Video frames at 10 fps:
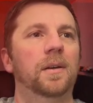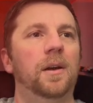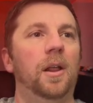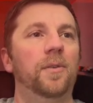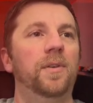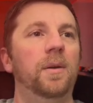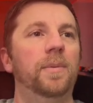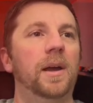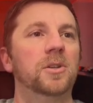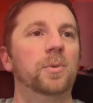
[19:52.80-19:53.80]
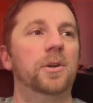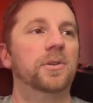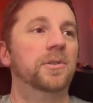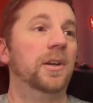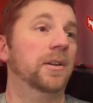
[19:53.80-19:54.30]
Hall of Fame pass
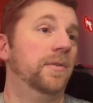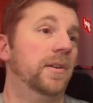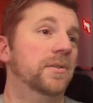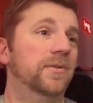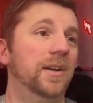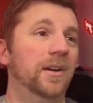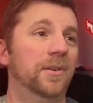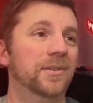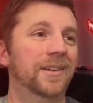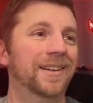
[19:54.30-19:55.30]
rushers. Yeah, defensive tackles.